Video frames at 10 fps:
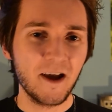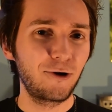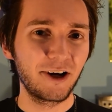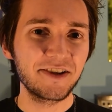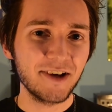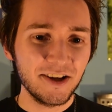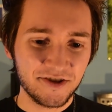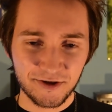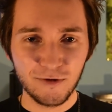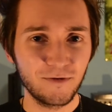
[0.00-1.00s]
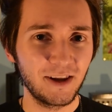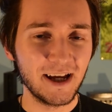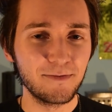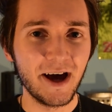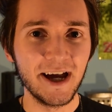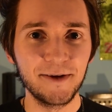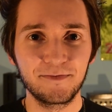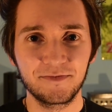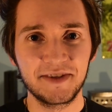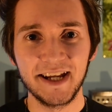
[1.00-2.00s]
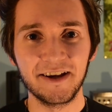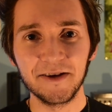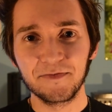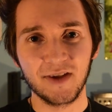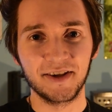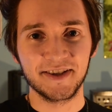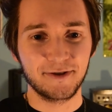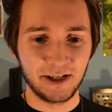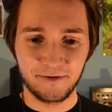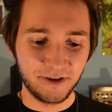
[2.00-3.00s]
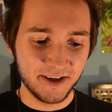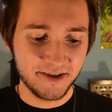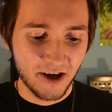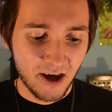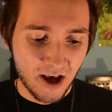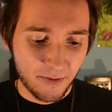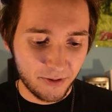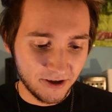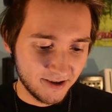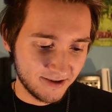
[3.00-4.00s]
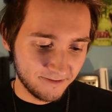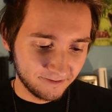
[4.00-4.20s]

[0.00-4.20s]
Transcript: Alright, so I'll just overlay my data on the screen for this. But